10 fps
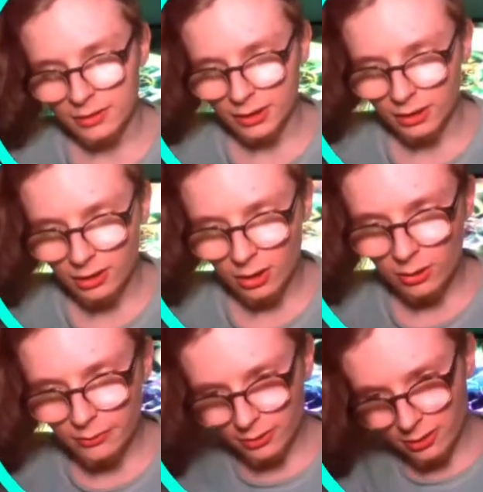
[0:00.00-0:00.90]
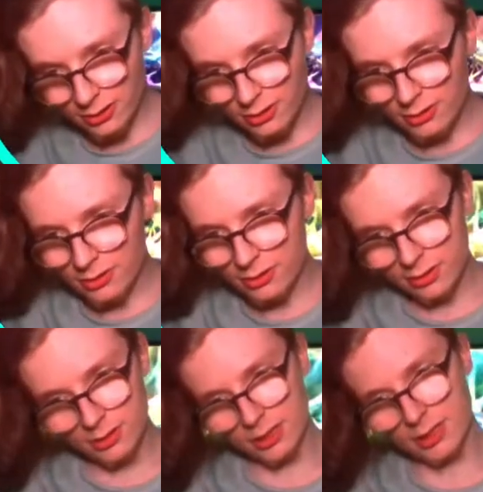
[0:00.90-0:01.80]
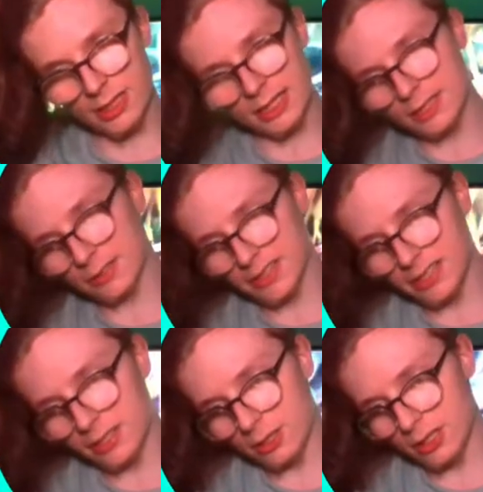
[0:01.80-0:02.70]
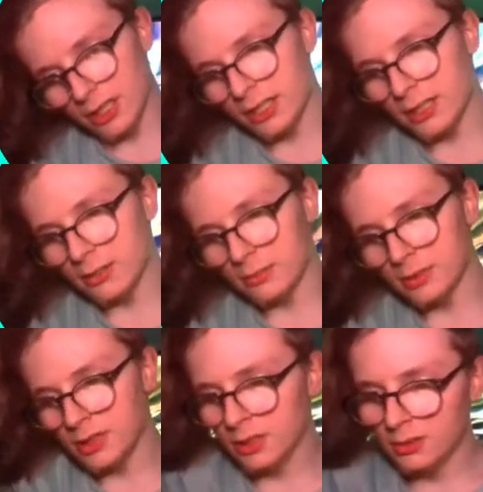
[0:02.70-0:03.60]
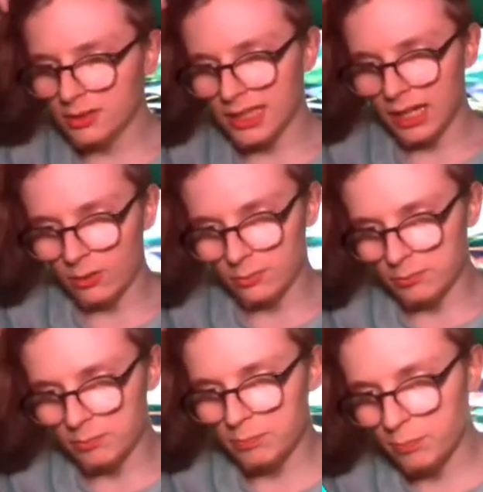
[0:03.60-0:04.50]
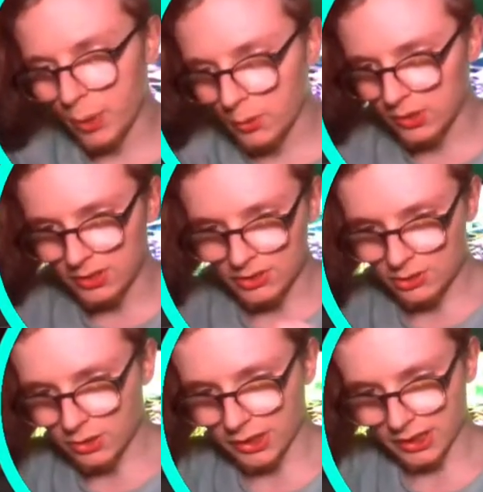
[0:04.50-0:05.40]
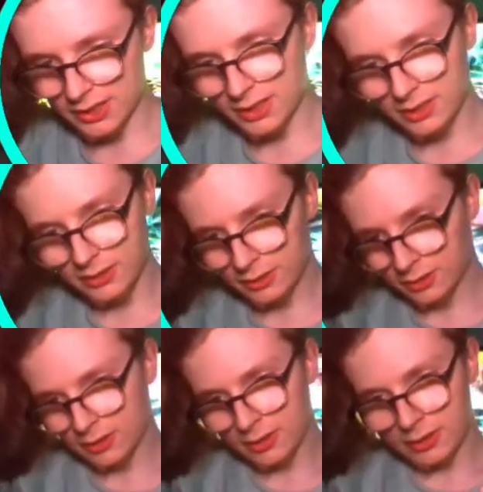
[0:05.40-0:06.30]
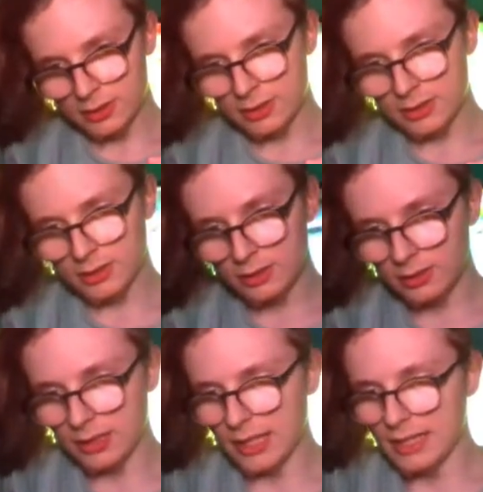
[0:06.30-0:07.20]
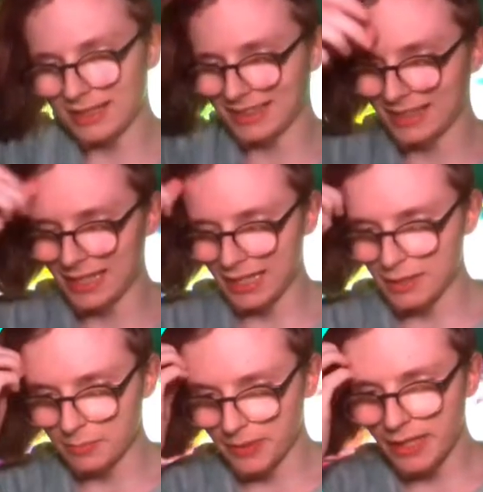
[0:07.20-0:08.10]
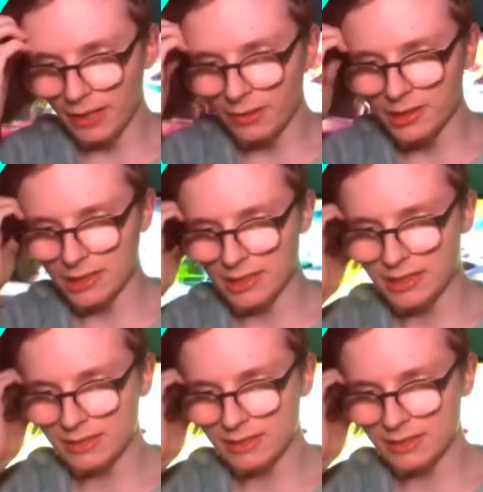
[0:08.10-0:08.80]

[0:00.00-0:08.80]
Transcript: I look over to see Tatsuki chugging down both his drinks. That can't be healthy.